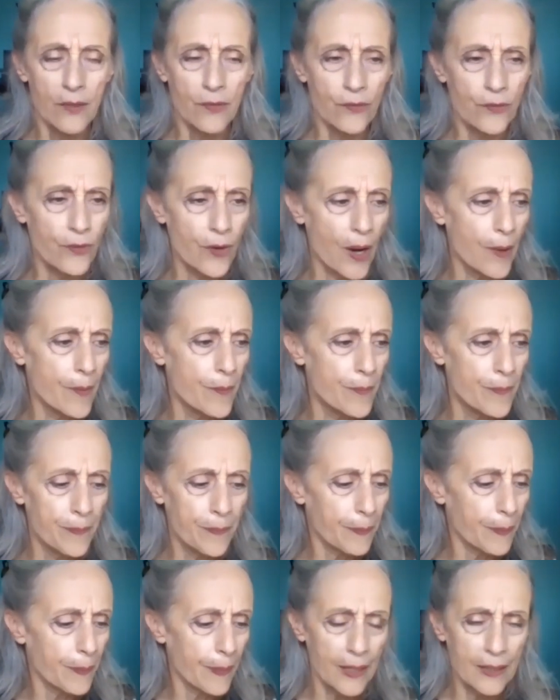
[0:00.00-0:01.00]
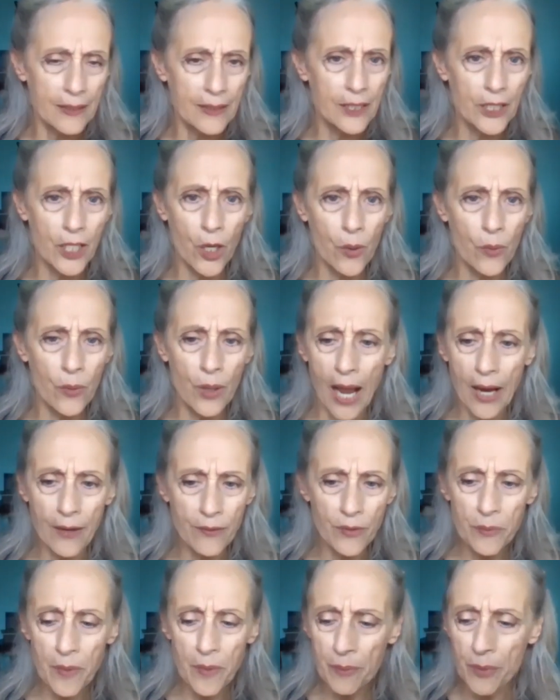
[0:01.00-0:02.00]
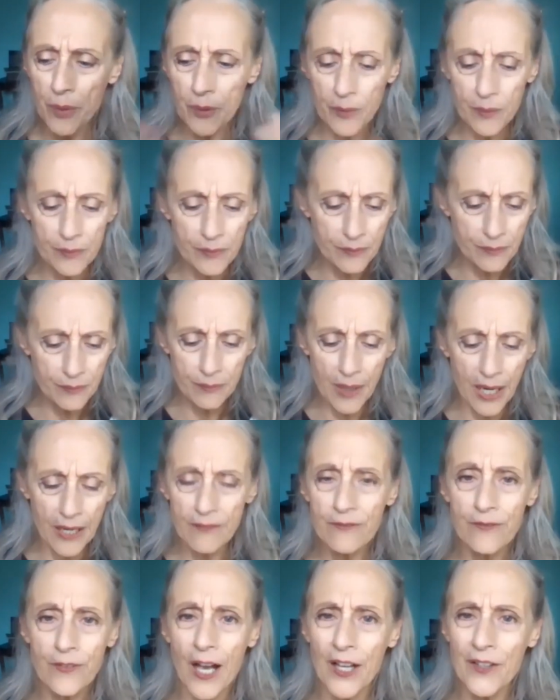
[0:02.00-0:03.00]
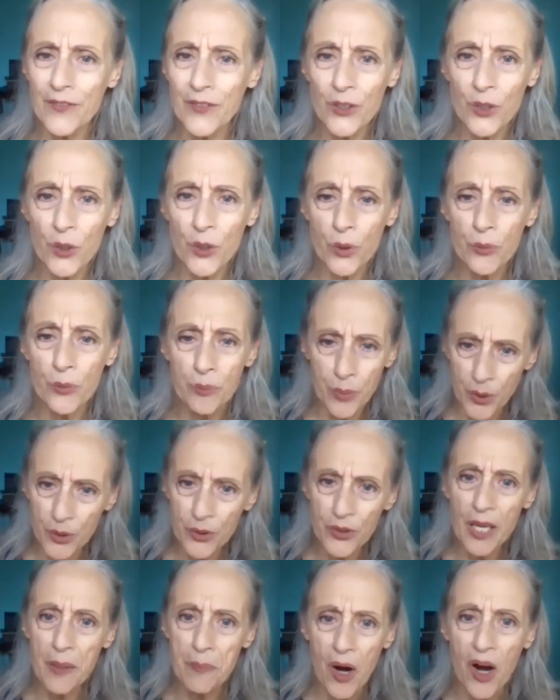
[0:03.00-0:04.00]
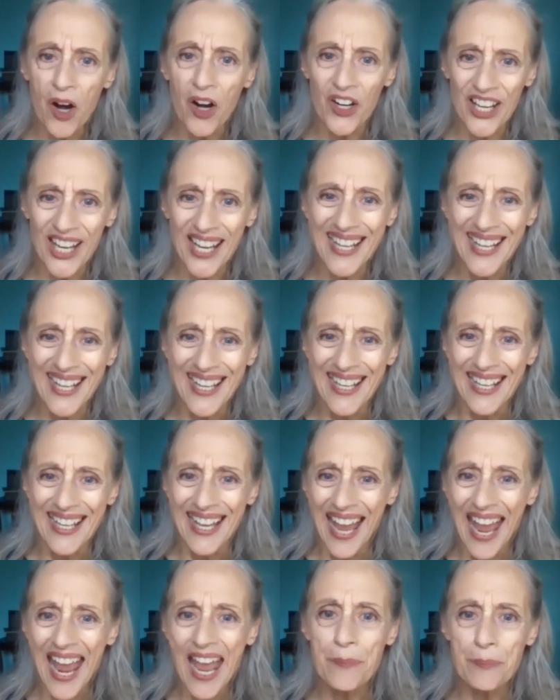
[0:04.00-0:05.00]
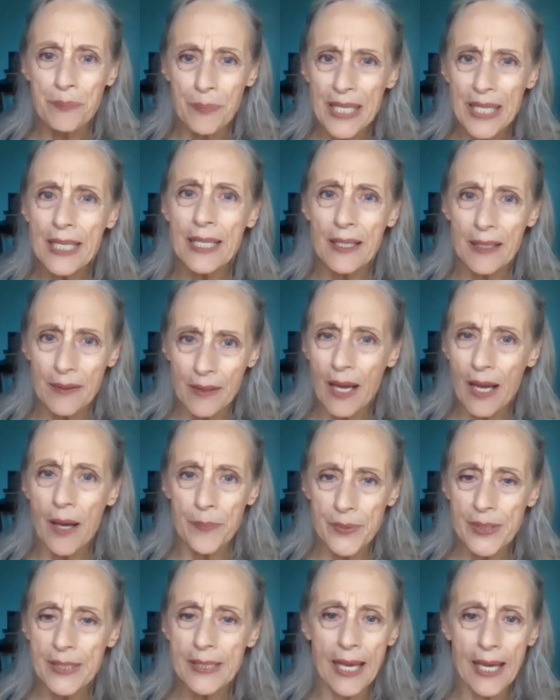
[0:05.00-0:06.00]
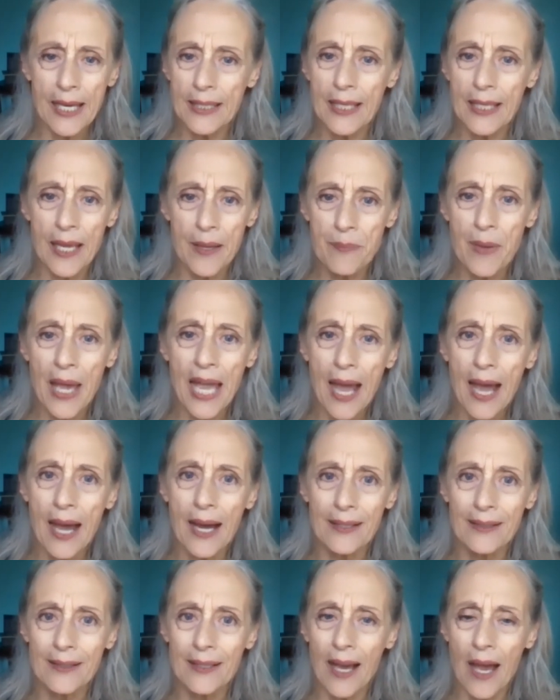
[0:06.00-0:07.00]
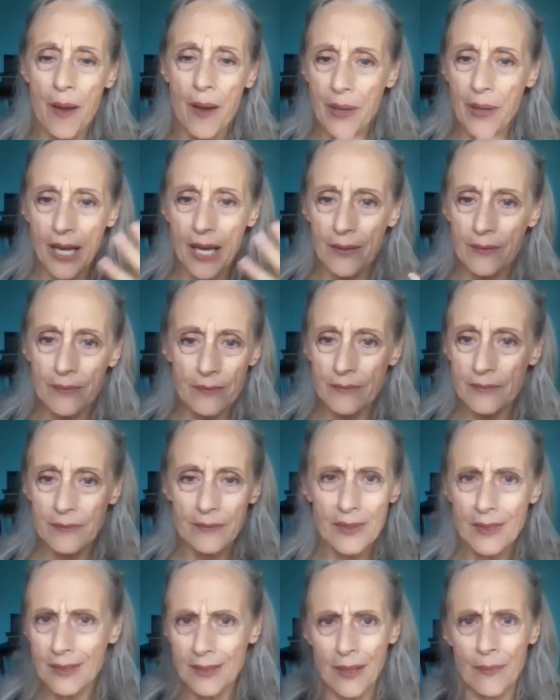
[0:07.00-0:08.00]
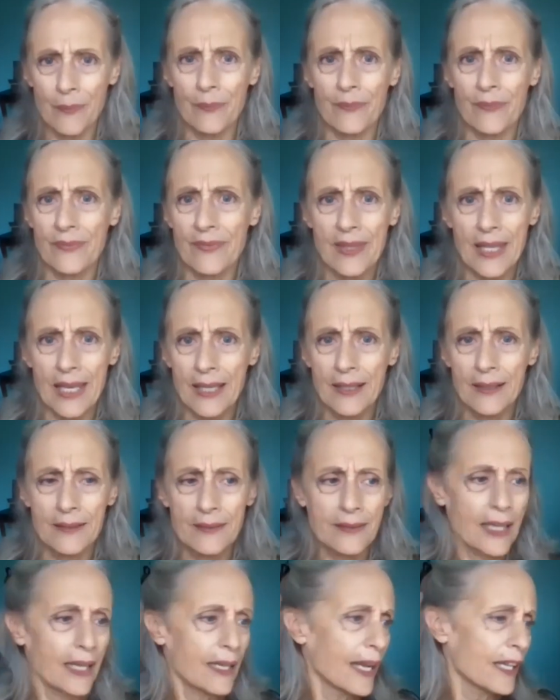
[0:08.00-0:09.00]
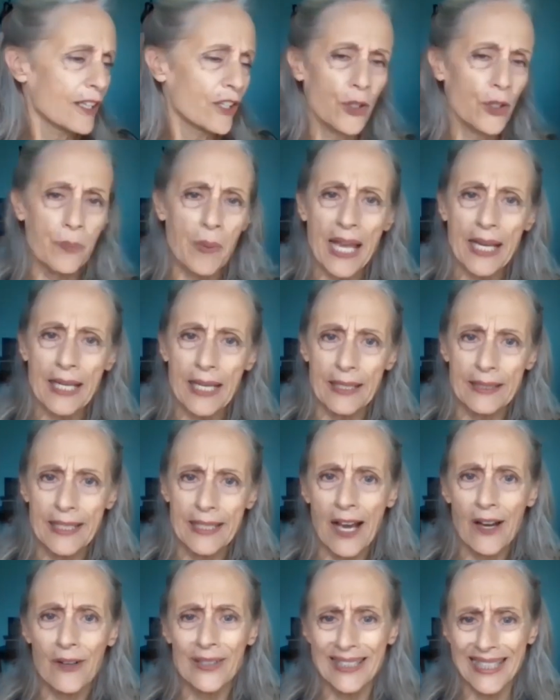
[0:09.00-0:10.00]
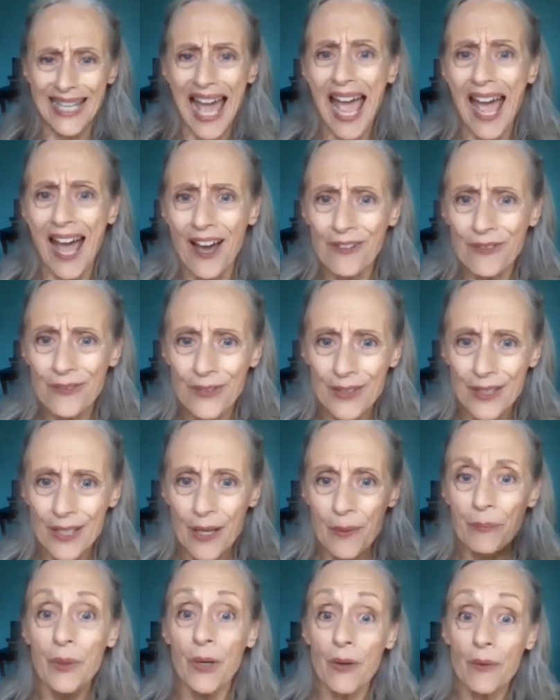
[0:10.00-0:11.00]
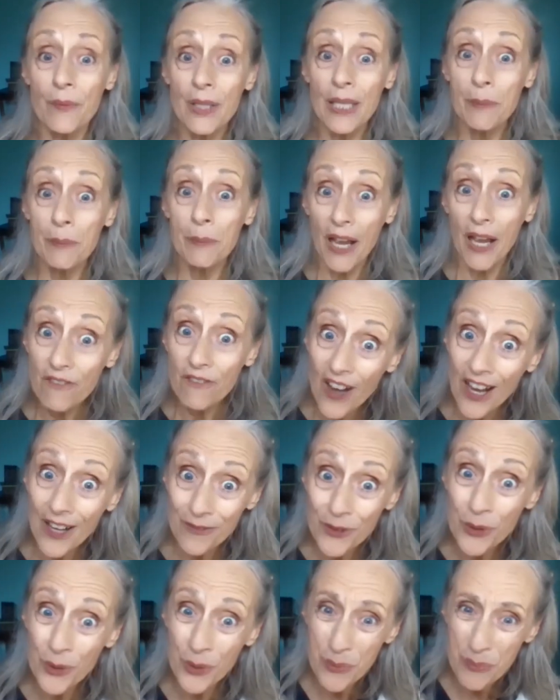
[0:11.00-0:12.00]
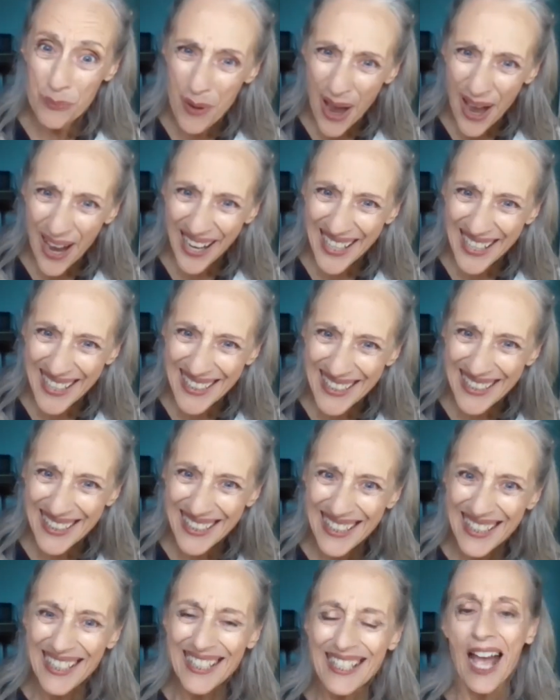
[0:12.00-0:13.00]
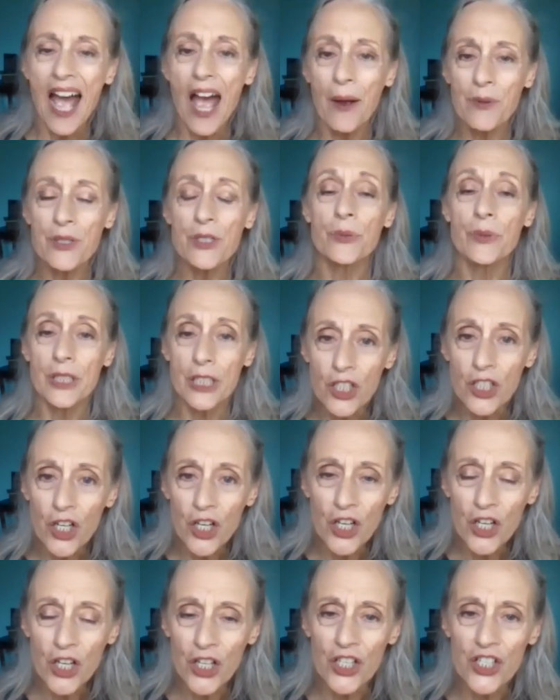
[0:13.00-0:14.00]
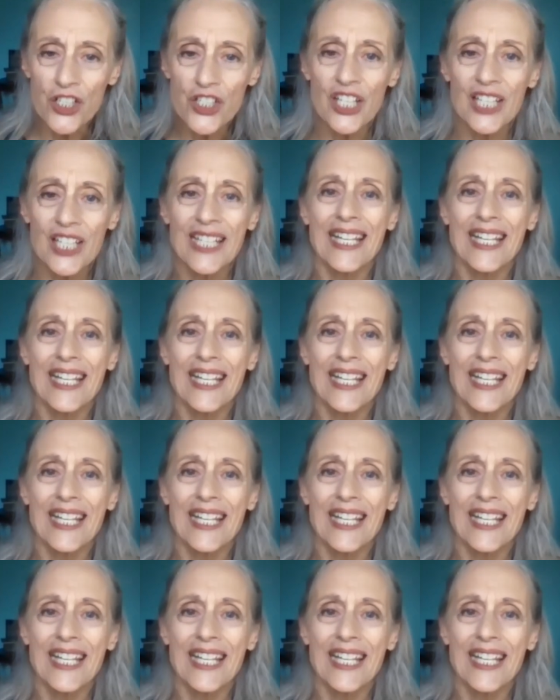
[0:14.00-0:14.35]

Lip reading: from, I remember my 5-year-old birthday party and being upset and mad about something that I look back at now and laugh. But in my 5-year-old mind, I was really hurt.